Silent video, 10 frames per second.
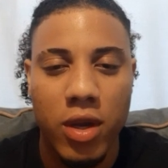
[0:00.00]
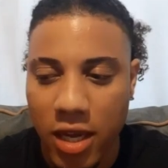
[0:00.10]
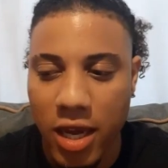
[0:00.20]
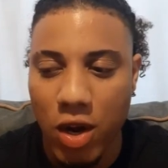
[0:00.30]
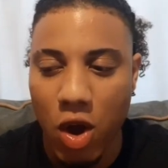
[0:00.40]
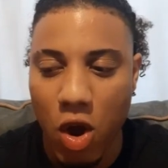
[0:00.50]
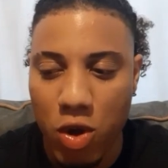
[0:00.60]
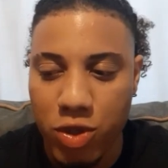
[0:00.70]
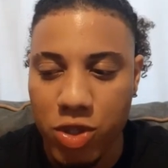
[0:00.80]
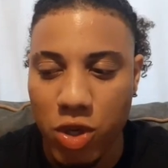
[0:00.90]
It
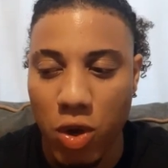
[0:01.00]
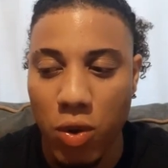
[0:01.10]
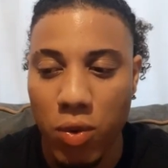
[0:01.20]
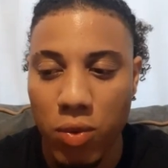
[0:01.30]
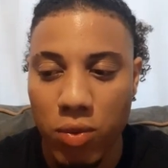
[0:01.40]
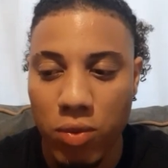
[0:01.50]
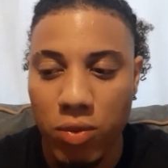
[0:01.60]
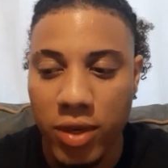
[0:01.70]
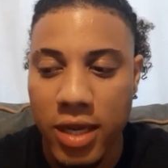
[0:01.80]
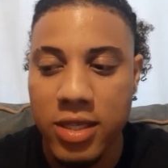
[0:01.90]
also
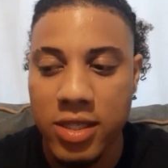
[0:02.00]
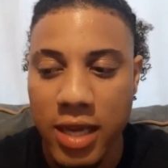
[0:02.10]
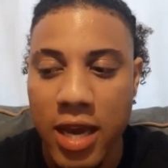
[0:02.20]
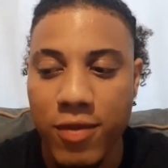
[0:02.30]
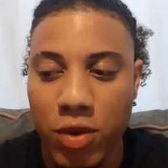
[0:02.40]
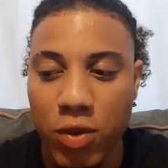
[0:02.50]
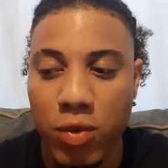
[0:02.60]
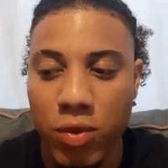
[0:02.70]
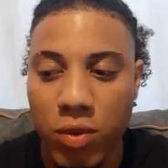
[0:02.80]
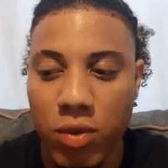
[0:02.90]
can save
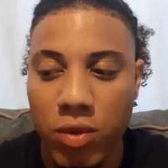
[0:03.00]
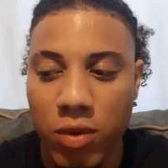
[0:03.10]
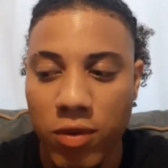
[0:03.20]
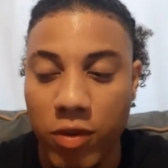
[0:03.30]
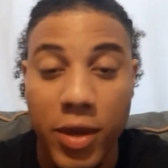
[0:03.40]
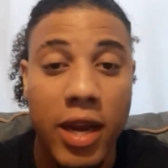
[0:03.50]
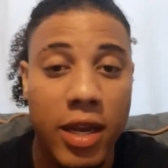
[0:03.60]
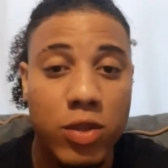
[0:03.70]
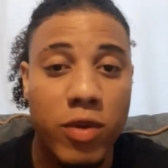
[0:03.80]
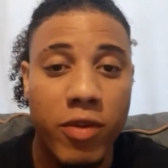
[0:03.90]
you from getting
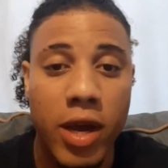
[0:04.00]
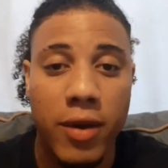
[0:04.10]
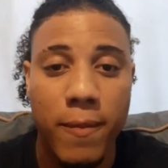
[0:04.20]
into a fight.